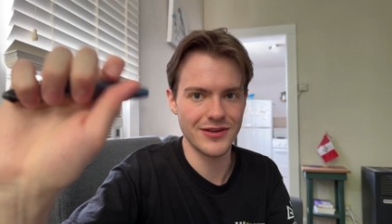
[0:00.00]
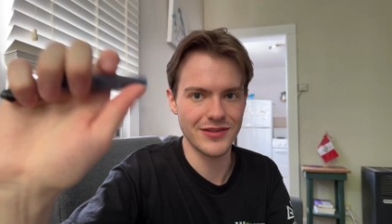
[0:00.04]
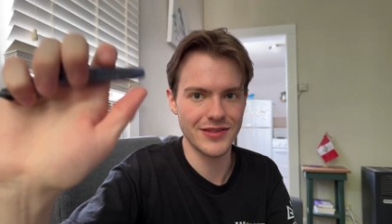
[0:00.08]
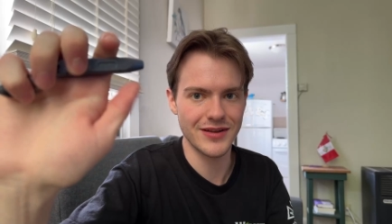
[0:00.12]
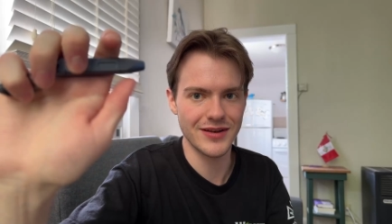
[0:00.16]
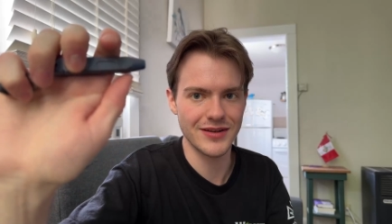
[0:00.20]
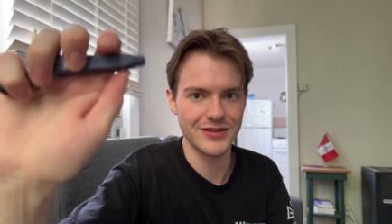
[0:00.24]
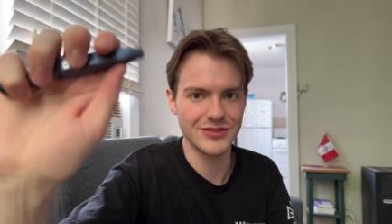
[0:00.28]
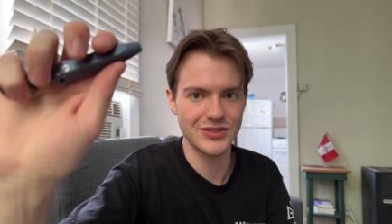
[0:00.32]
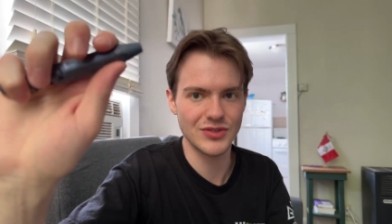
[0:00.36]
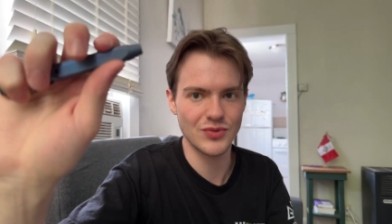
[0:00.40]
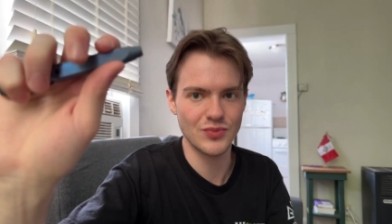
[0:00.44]
I
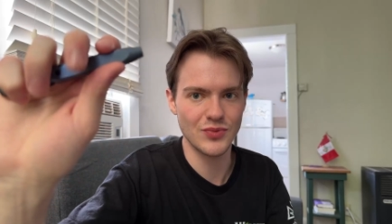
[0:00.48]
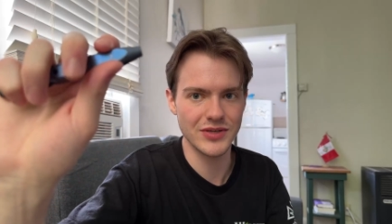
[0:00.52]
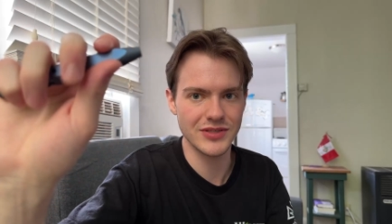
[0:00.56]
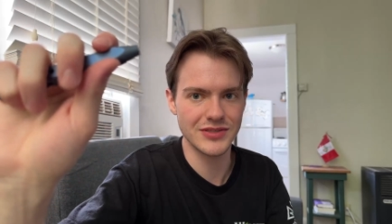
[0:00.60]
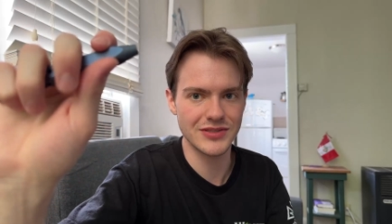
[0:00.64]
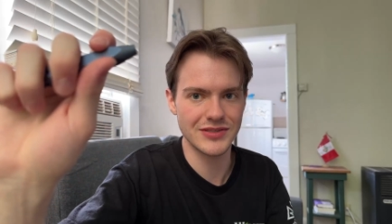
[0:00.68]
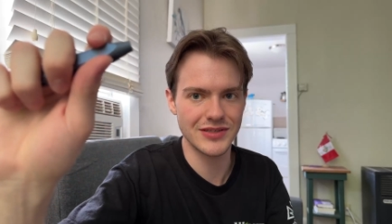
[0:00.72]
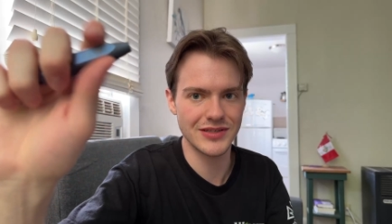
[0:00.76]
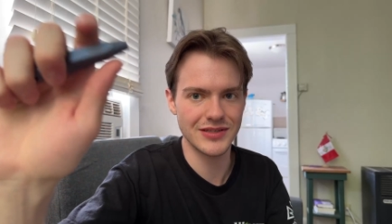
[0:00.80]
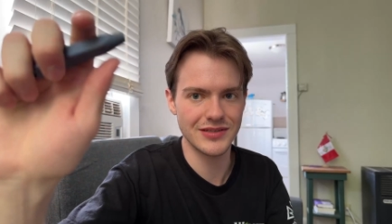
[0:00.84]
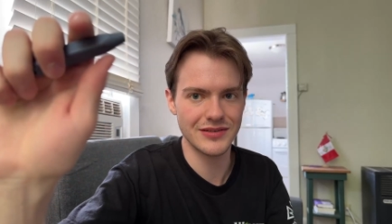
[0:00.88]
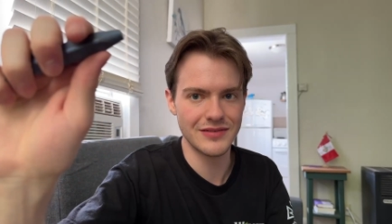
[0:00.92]
twist
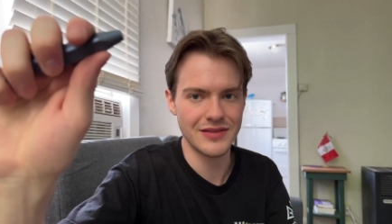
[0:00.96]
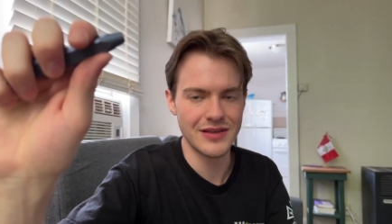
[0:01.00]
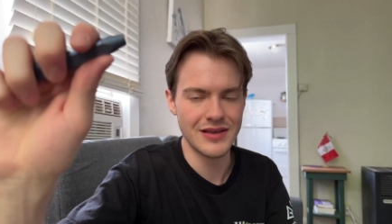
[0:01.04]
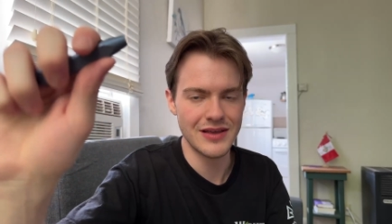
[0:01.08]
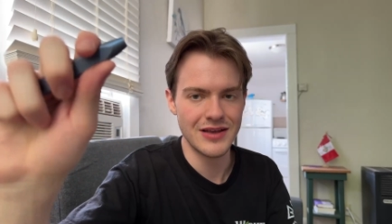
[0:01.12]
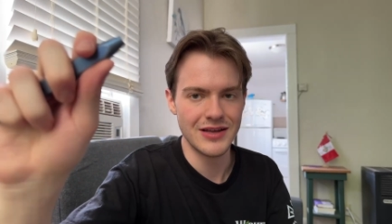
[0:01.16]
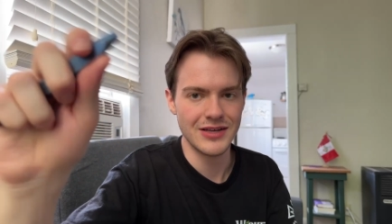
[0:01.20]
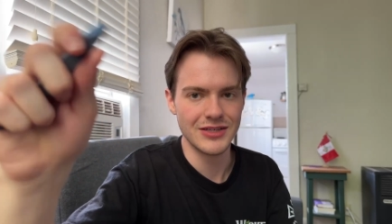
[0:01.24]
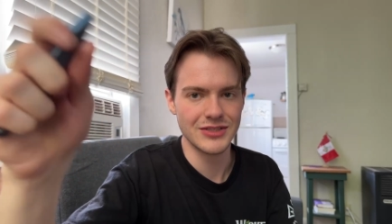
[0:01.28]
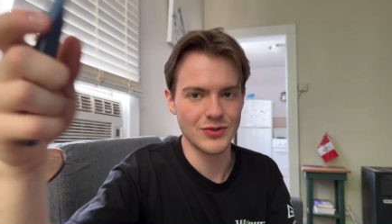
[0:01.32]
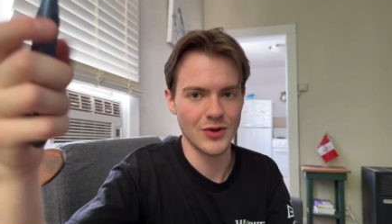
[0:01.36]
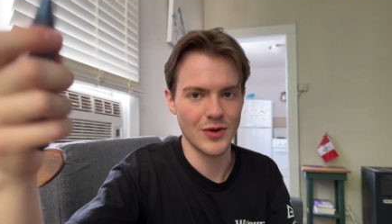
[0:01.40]
it.
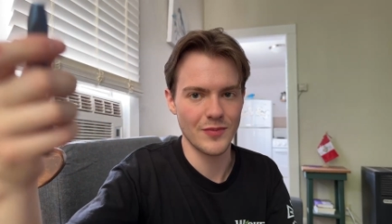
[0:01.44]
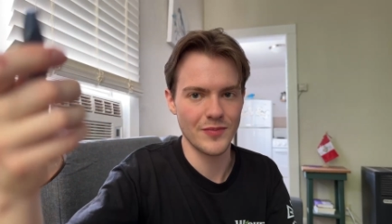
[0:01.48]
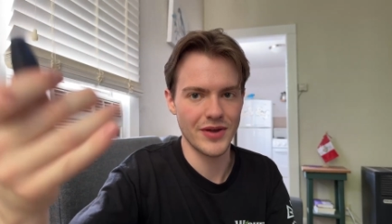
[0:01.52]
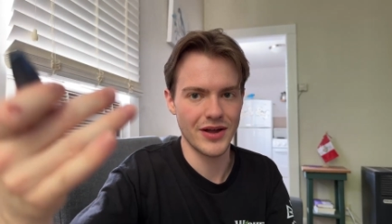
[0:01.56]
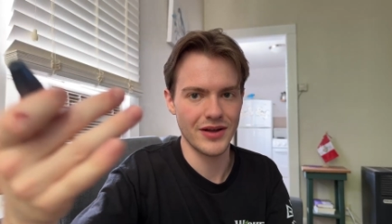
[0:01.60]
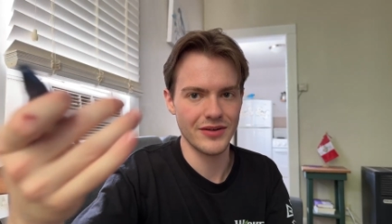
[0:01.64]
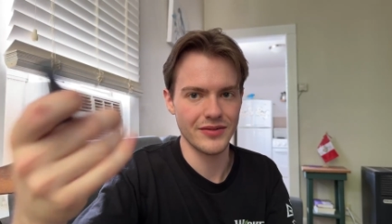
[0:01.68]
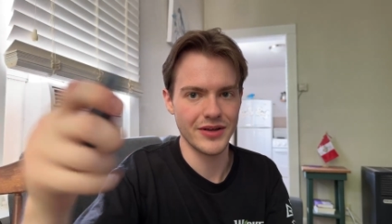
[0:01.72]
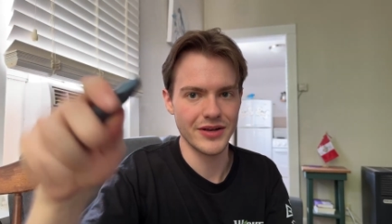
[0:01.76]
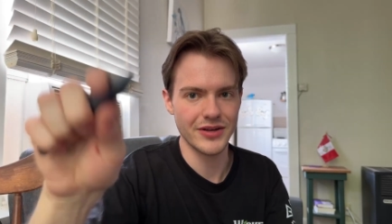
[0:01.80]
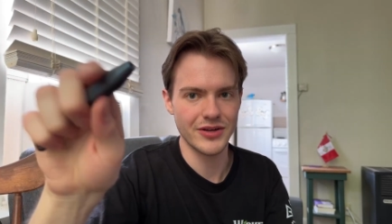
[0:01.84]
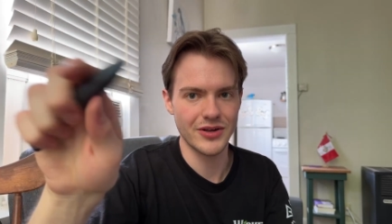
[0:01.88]
So I'm not
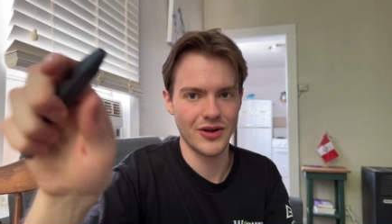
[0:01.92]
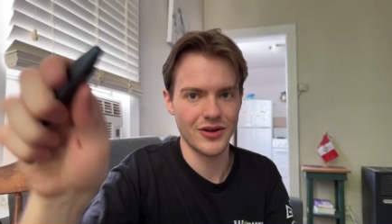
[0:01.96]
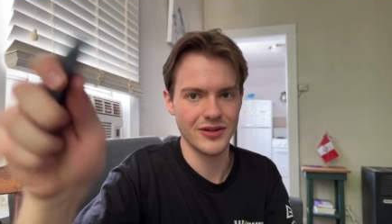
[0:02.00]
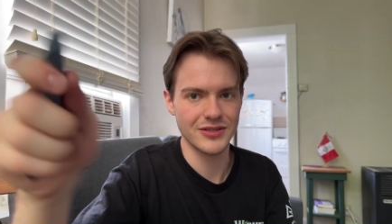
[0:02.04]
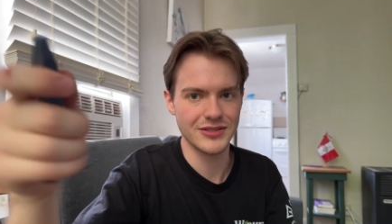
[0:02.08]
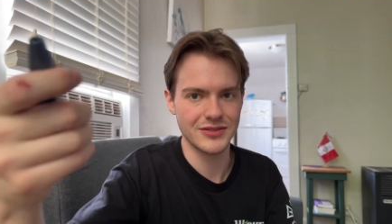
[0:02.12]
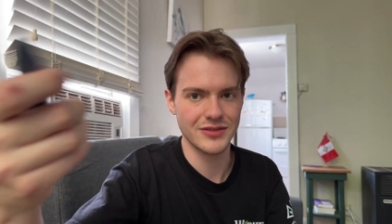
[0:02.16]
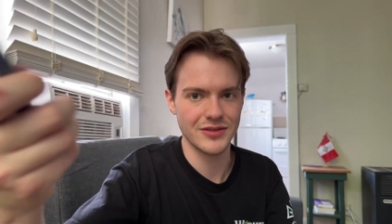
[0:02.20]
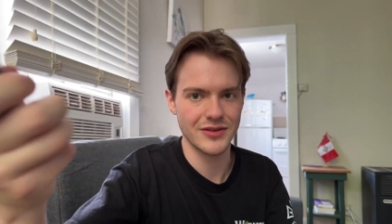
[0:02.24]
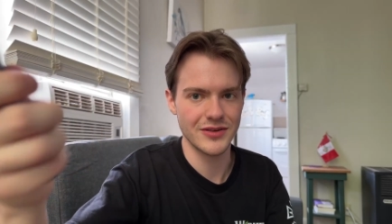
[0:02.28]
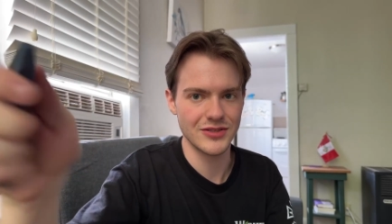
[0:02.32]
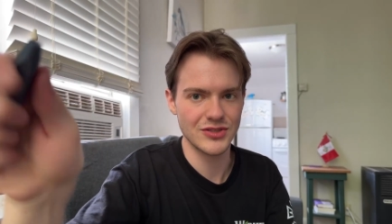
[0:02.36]
like
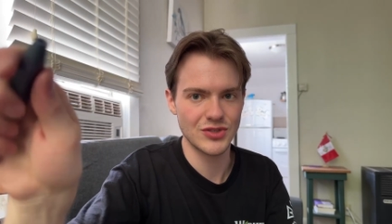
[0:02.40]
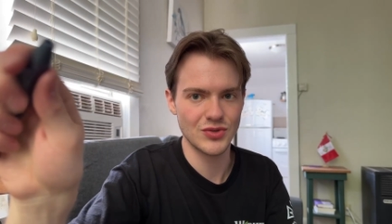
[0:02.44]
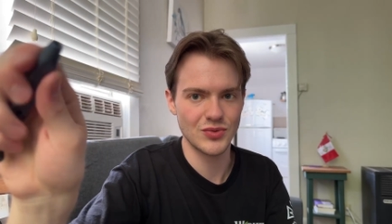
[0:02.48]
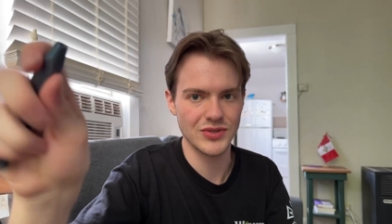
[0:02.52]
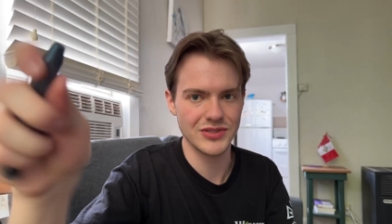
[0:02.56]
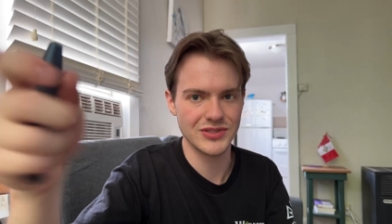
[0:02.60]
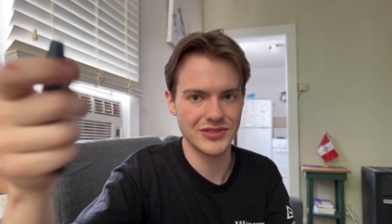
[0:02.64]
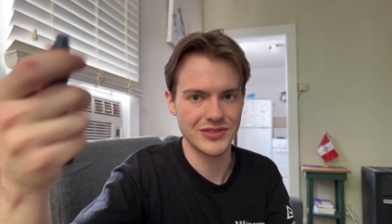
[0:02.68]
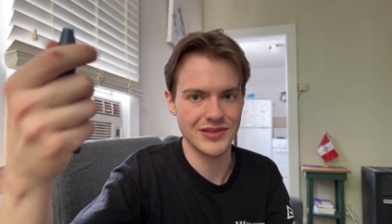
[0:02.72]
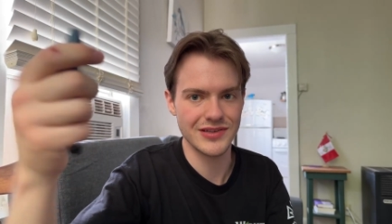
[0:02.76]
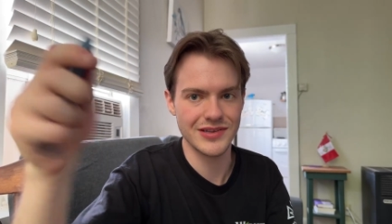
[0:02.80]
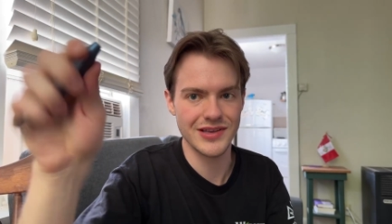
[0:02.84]
constantly
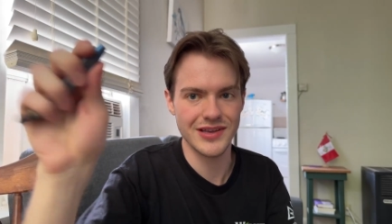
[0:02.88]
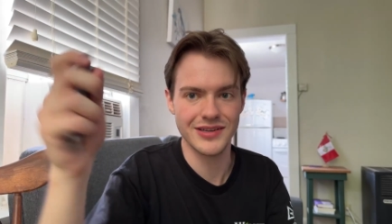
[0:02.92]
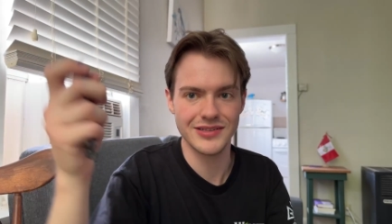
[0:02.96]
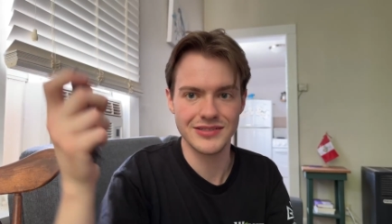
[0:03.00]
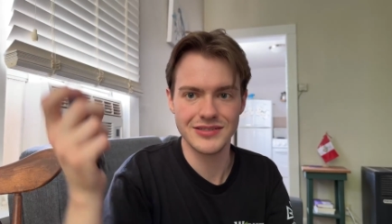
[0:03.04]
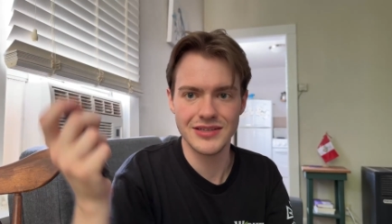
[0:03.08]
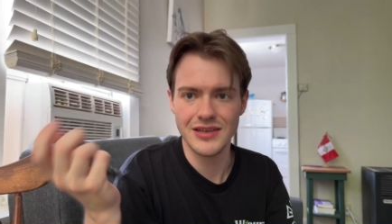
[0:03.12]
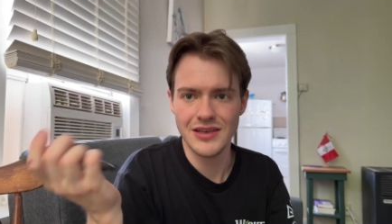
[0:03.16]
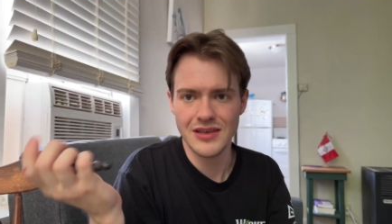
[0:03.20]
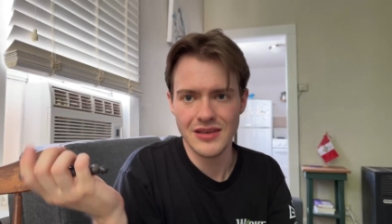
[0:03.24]
twisting it